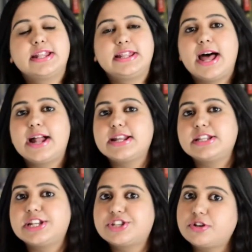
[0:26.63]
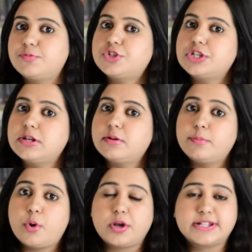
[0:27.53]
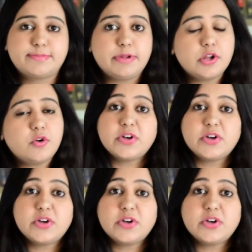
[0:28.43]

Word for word: that in the description box below.